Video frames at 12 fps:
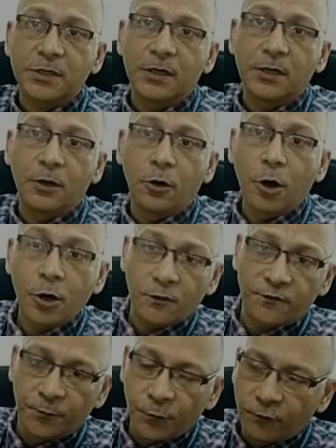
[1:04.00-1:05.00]
a lot
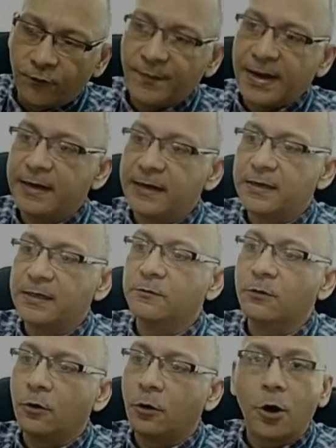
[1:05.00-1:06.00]
of movement, you
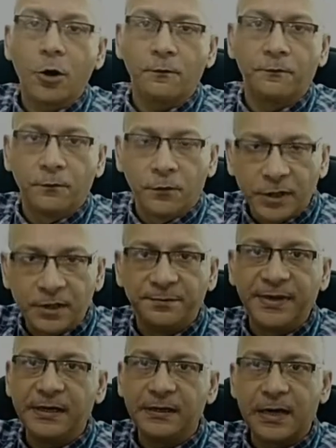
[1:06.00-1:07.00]
know, a lot of work
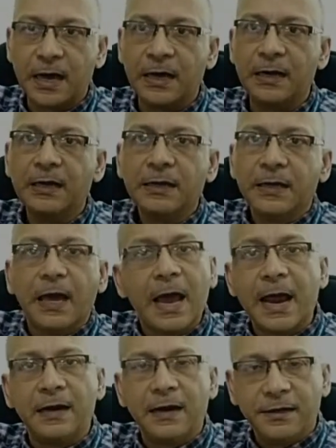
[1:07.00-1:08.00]
being done.
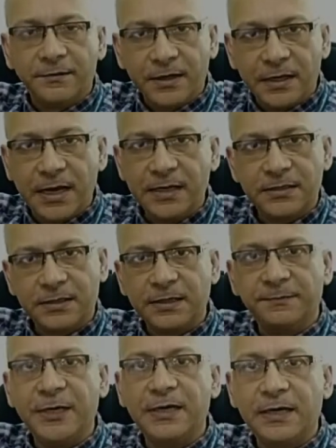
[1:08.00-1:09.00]
And I realized
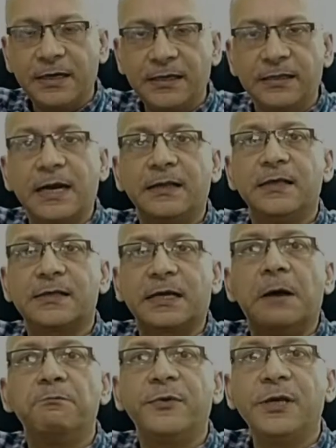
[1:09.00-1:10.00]
immediately that this
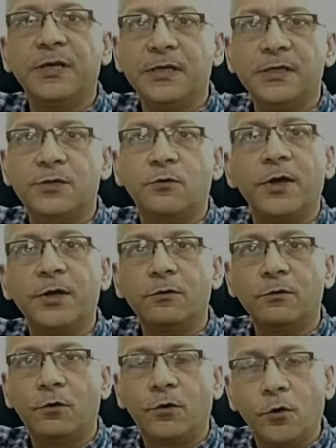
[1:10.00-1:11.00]
company is going
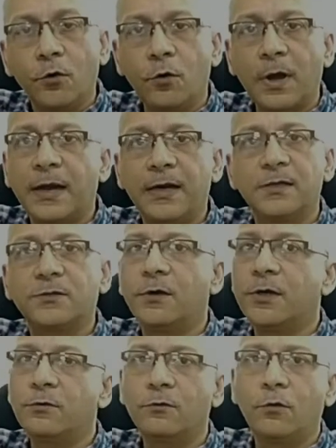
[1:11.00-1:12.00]
to grow, and it's
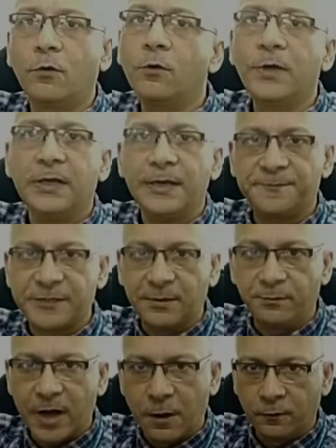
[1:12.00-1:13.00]
going to grow in leaps
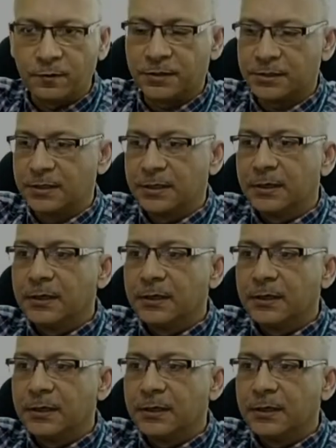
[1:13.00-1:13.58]
and bounds.